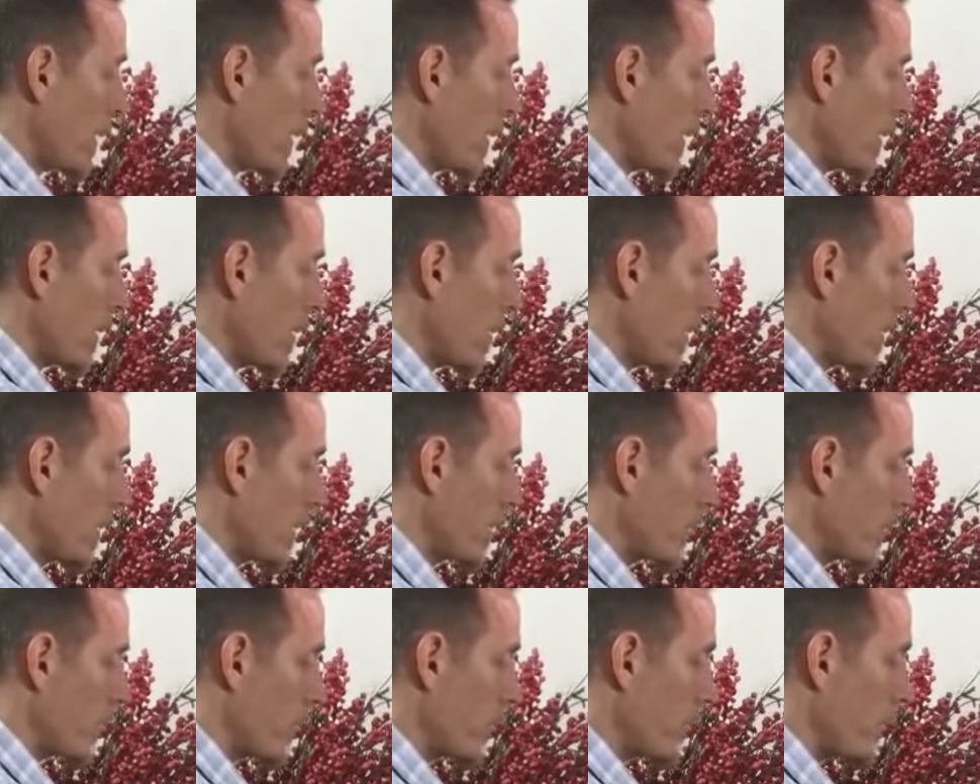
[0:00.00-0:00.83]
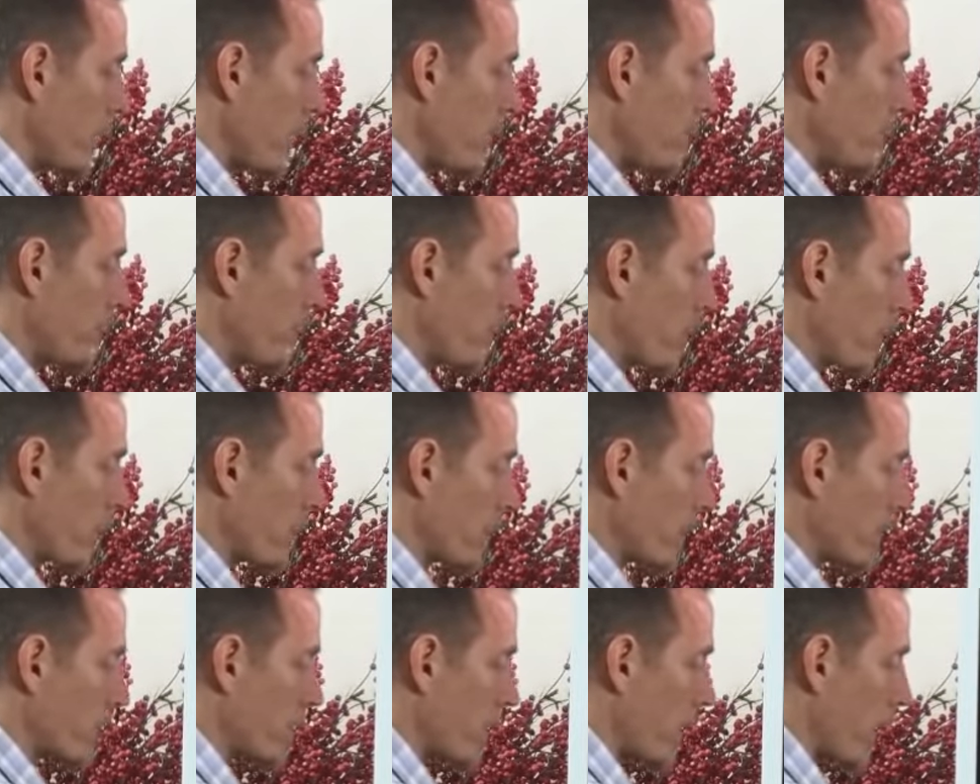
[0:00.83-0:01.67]
it's a feed forward
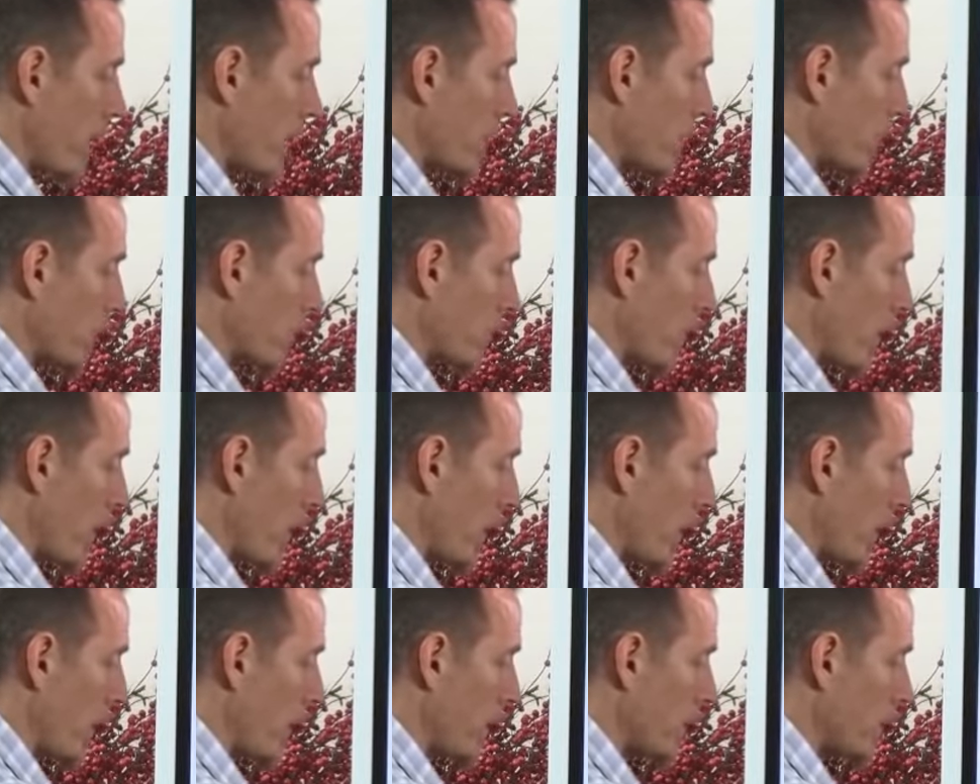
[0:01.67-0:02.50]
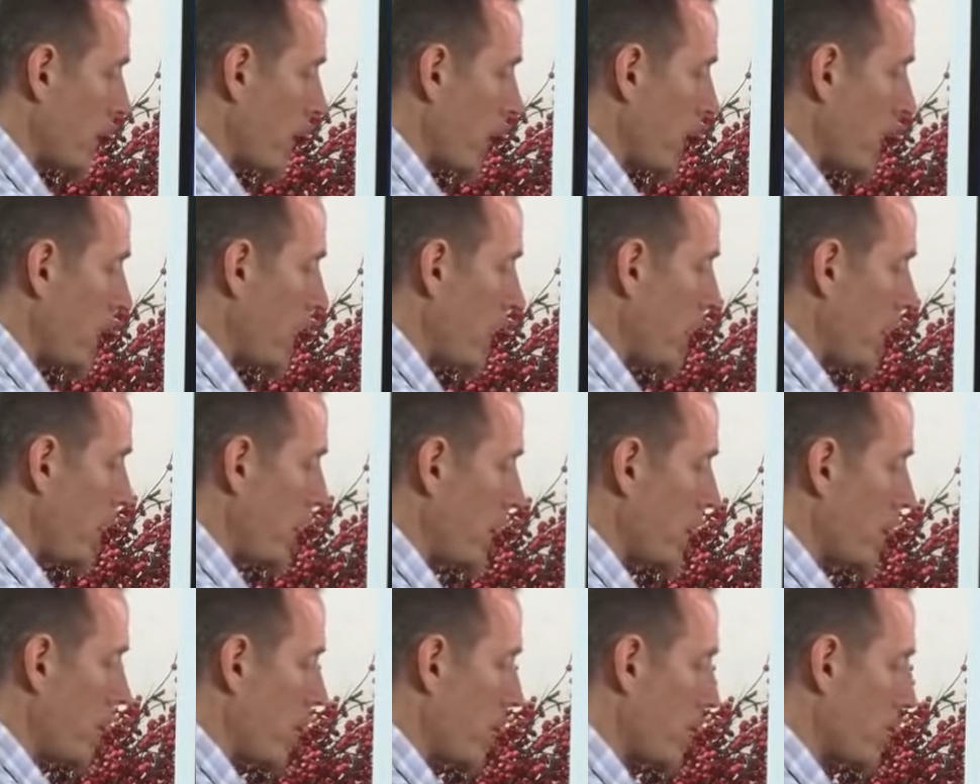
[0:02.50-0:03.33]
cycle, right? Anxiety
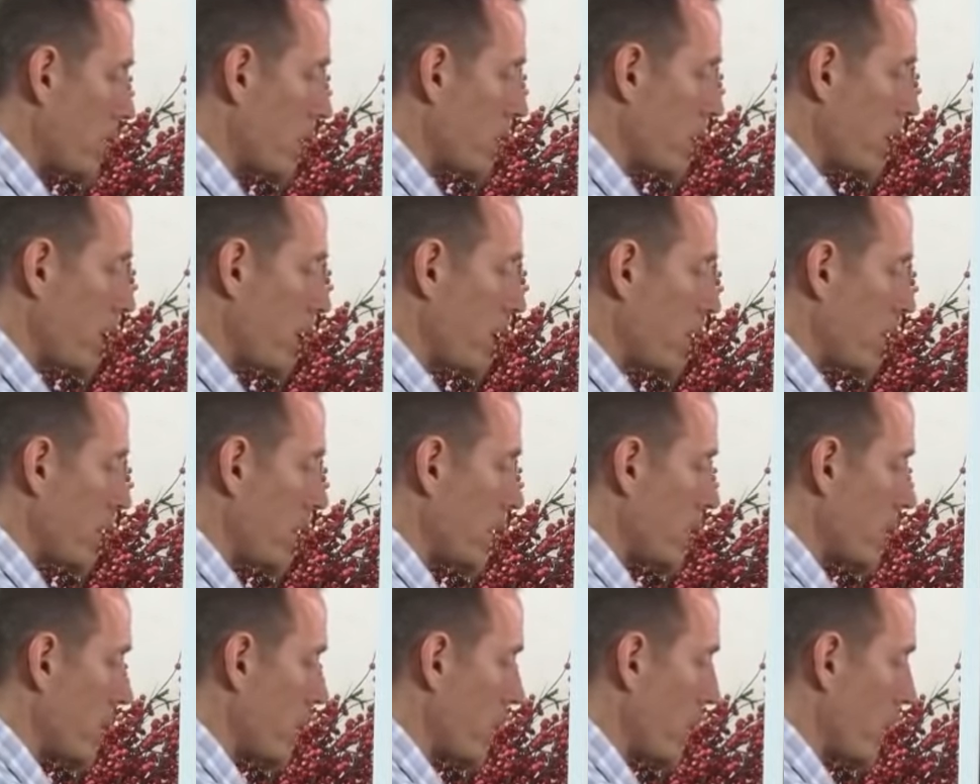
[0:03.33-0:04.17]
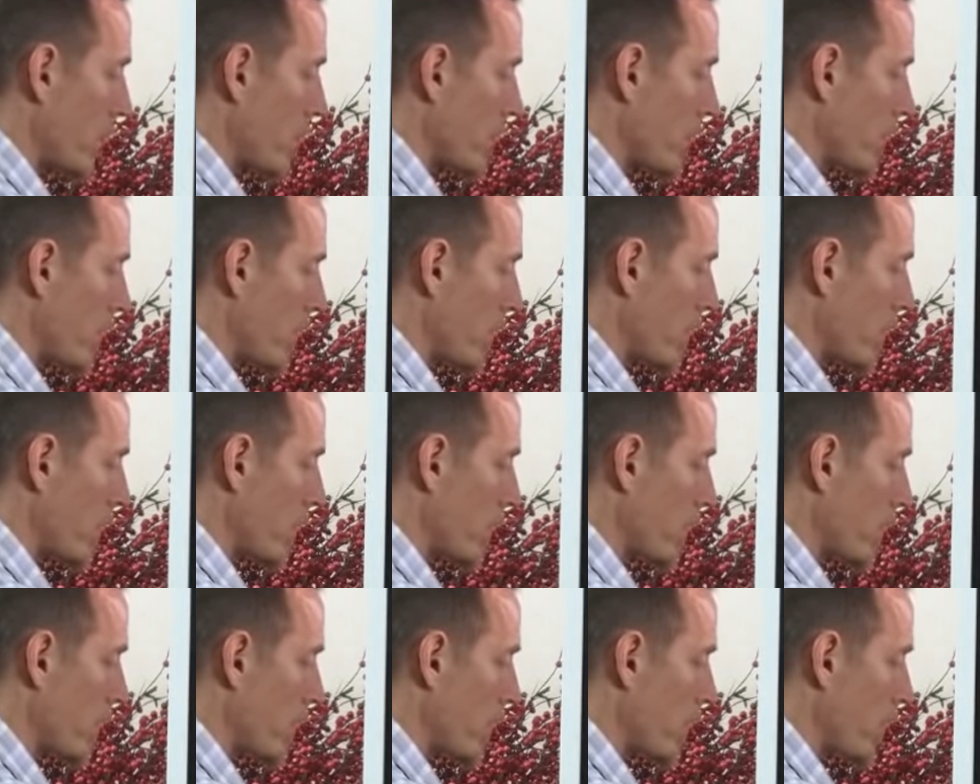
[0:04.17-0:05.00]
causes increased cortisol.
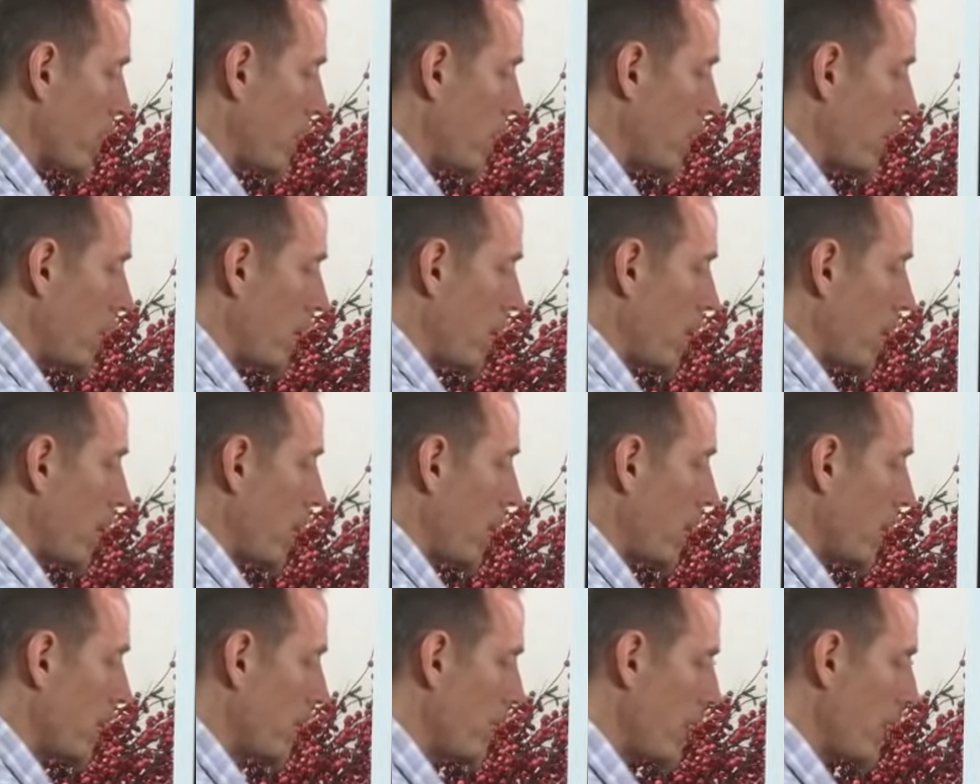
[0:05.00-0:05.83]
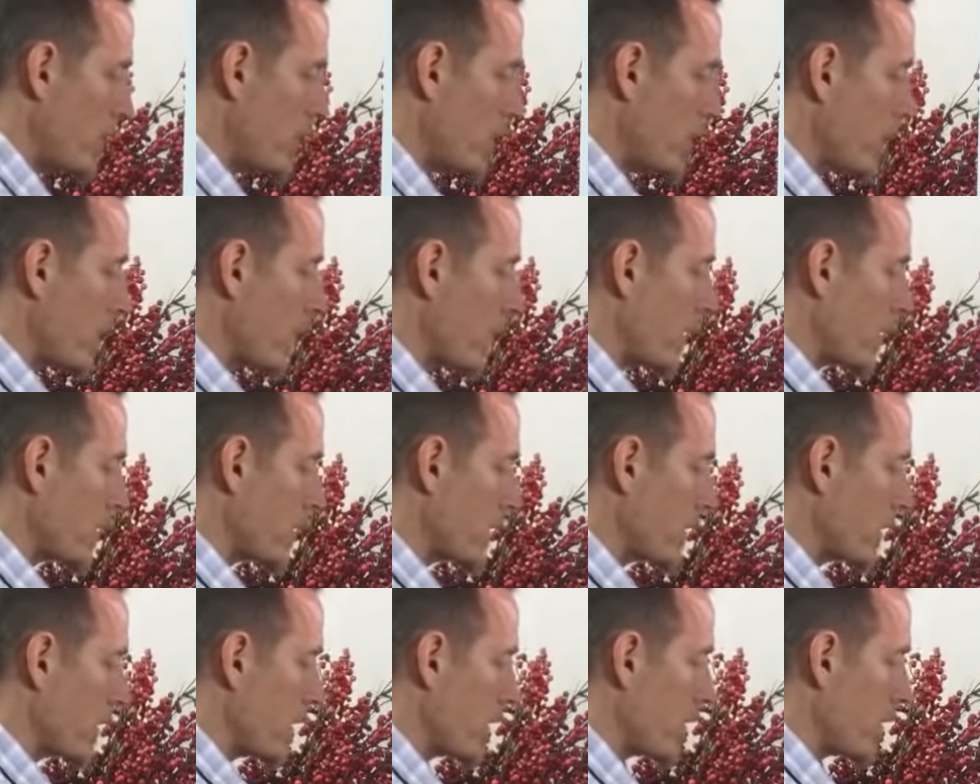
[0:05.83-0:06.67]
Cortisol elevation causes
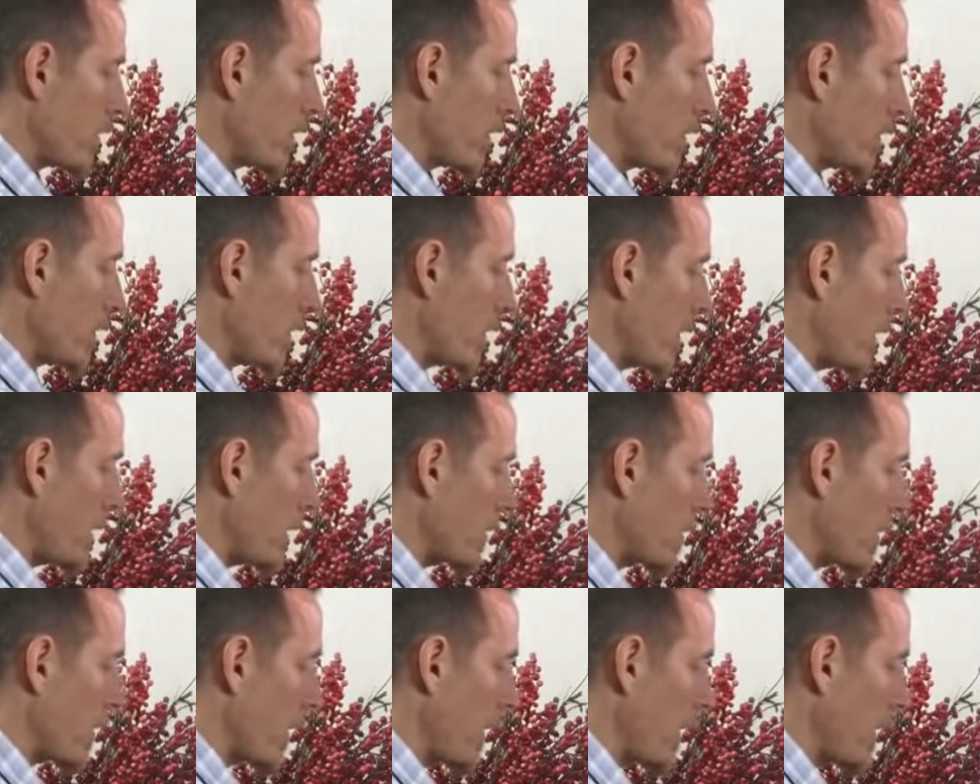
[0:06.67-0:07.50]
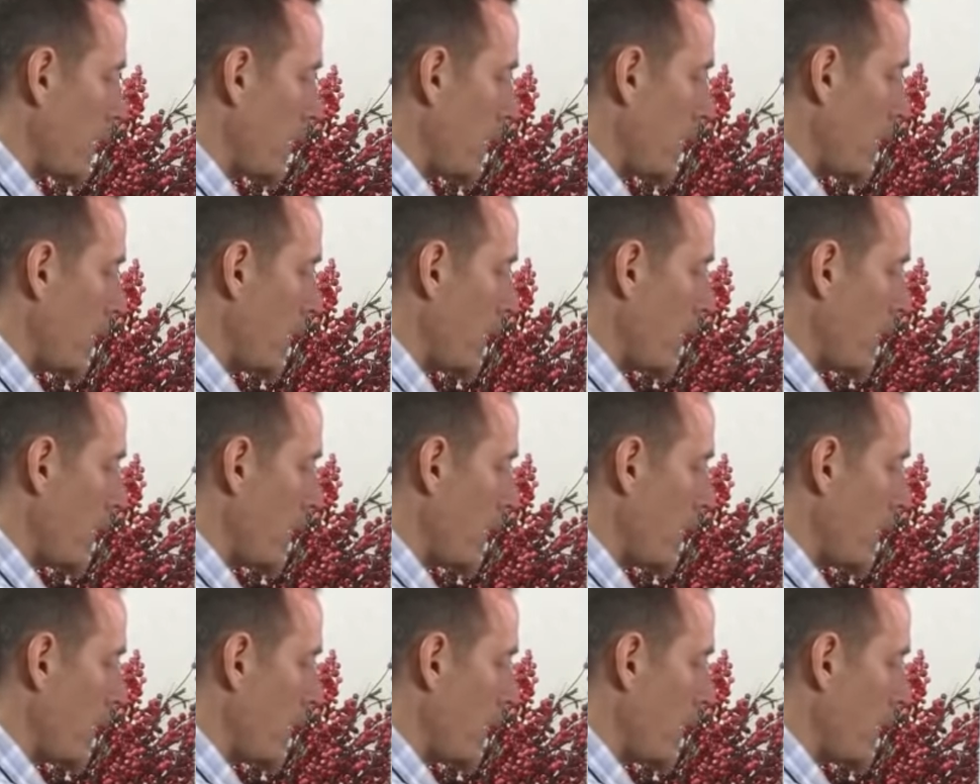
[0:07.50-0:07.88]
increased anxiety.